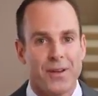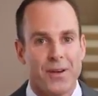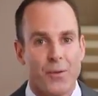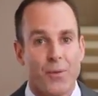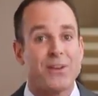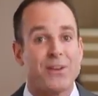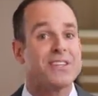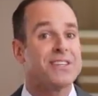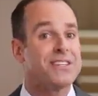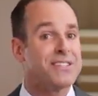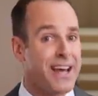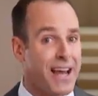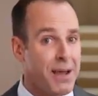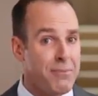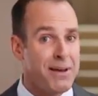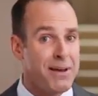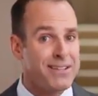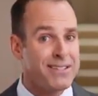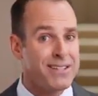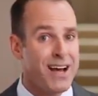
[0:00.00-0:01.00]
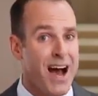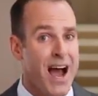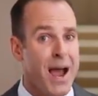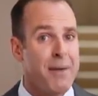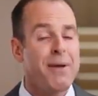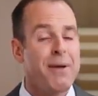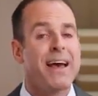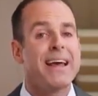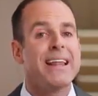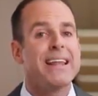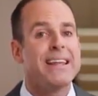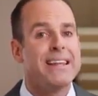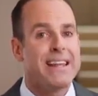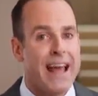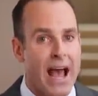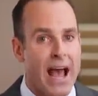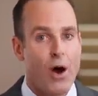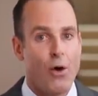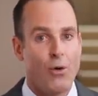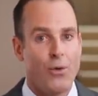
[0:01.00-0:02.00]
When's the second best time?
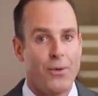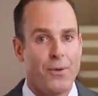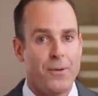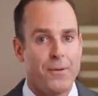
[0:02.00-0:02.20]
Now.